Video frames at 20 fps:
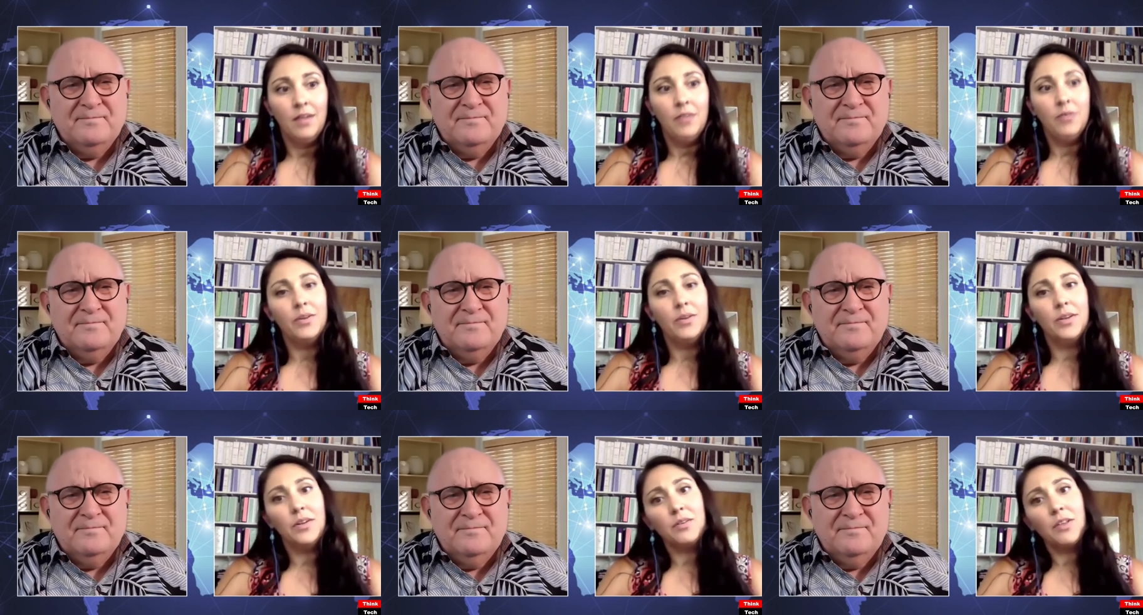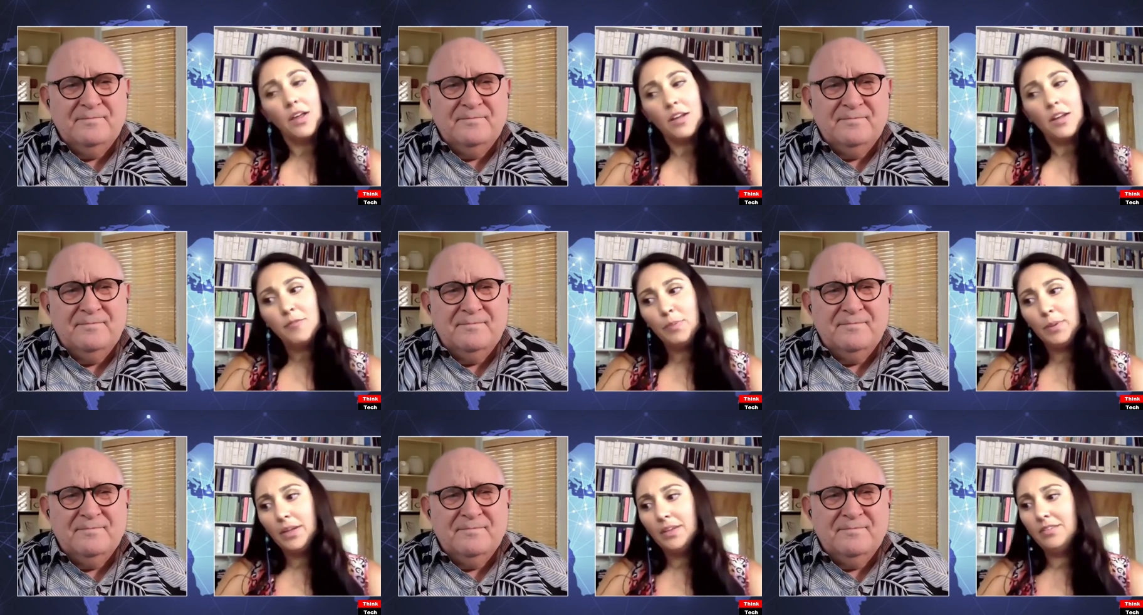Speaker 1: Well, in a
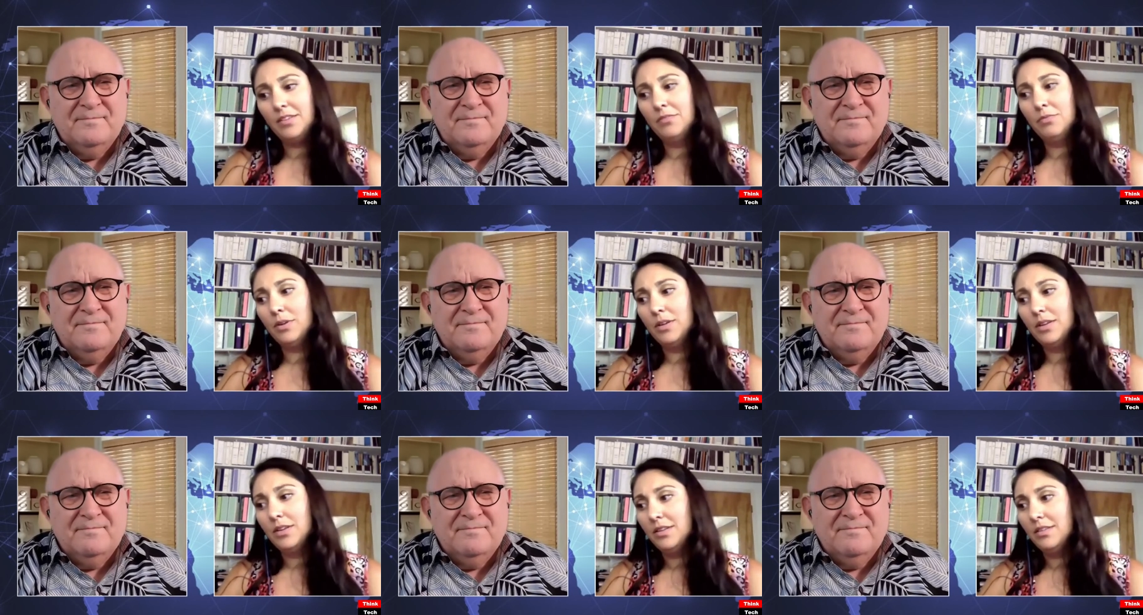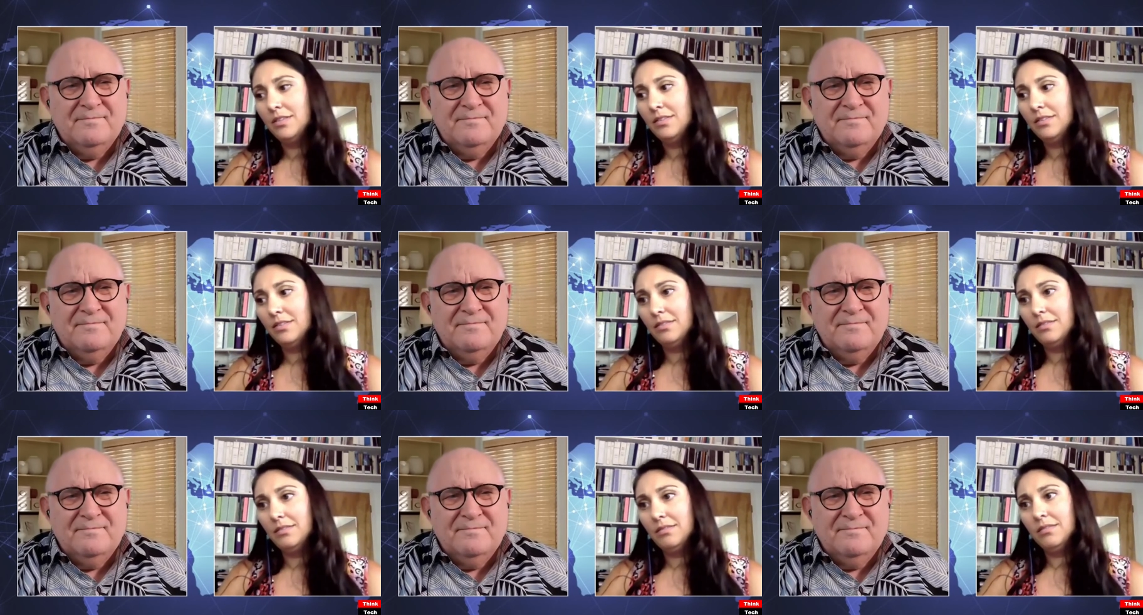lot of places where
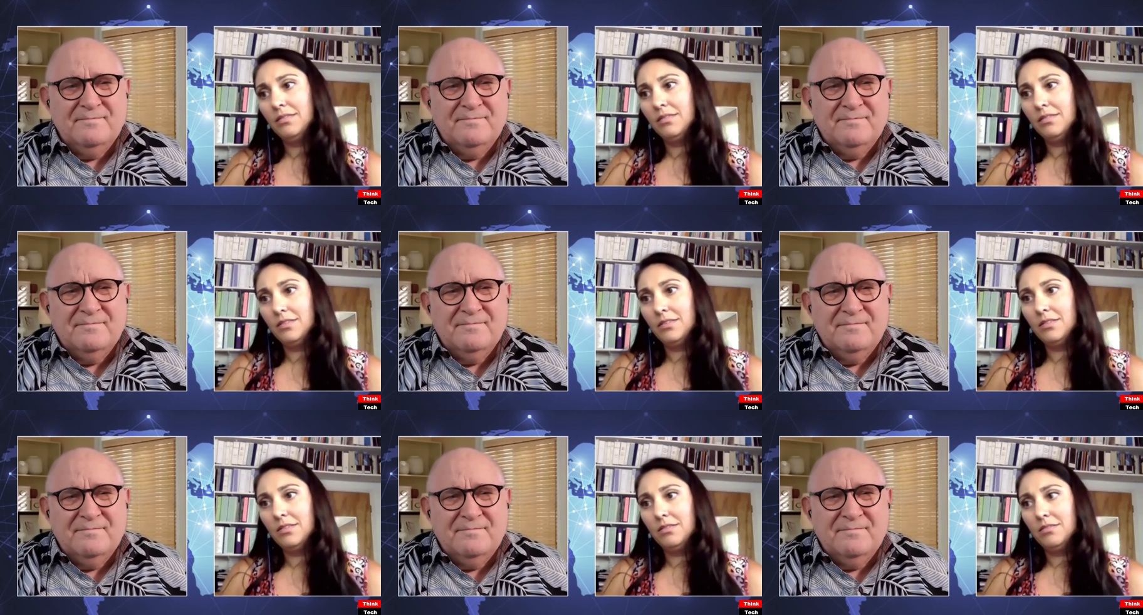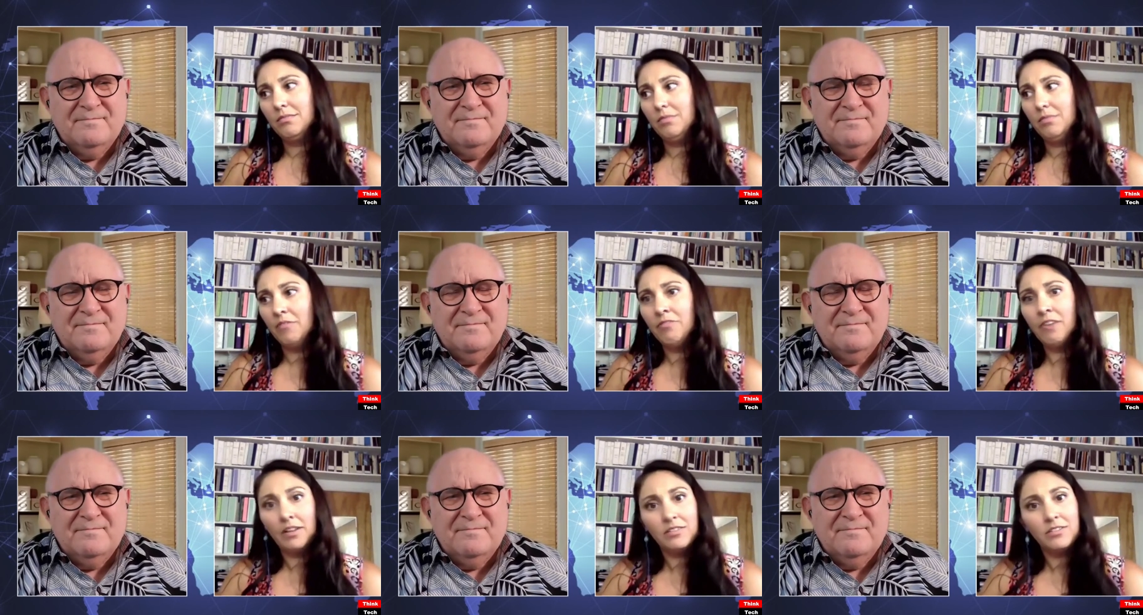these
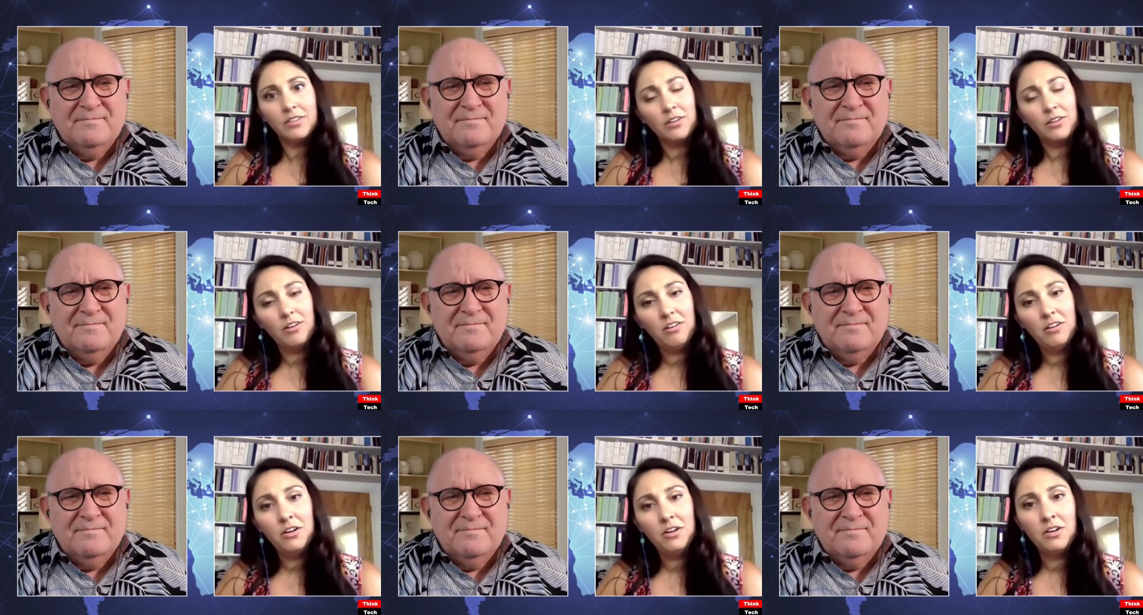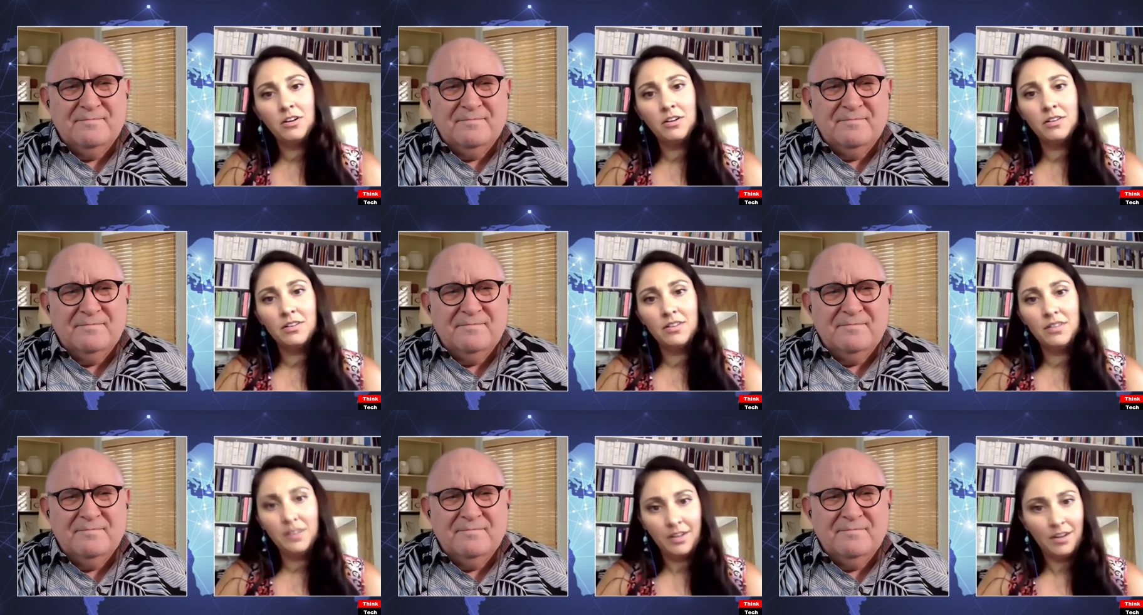events
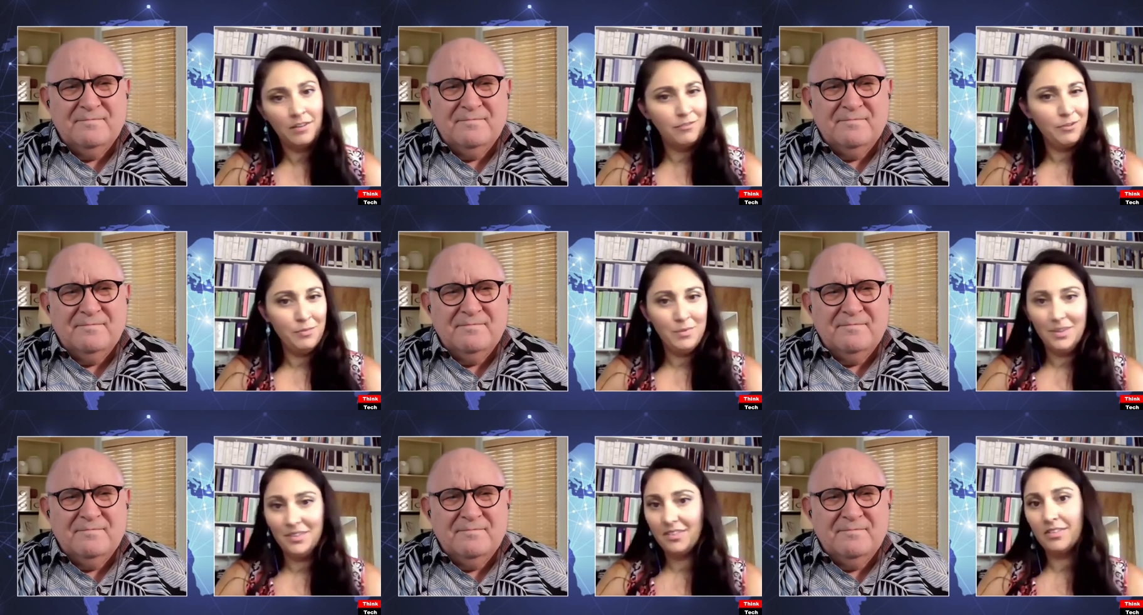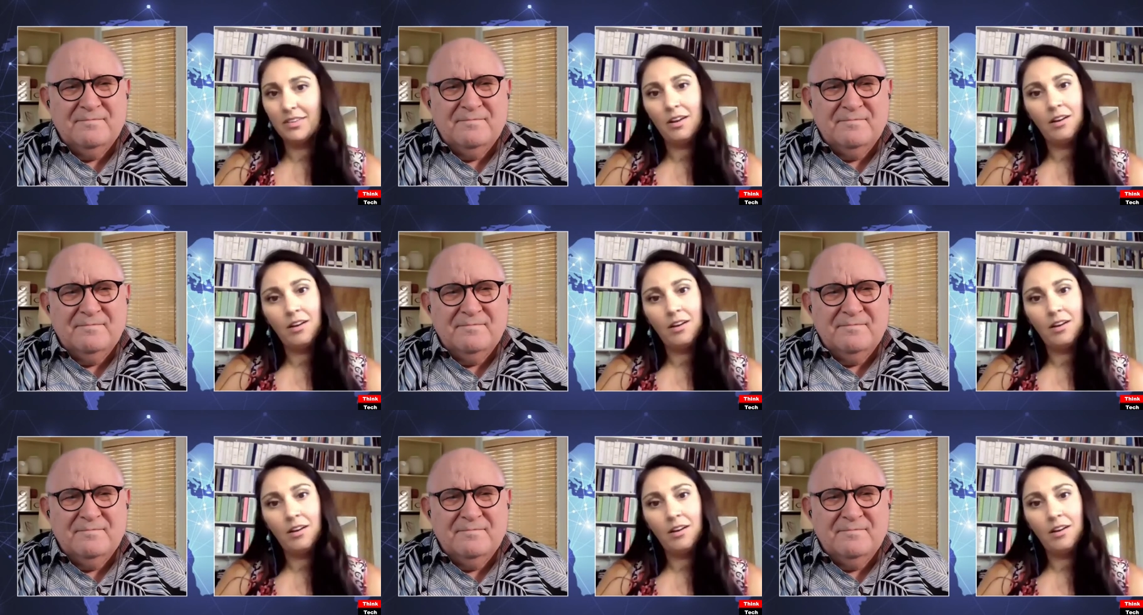occur, the governments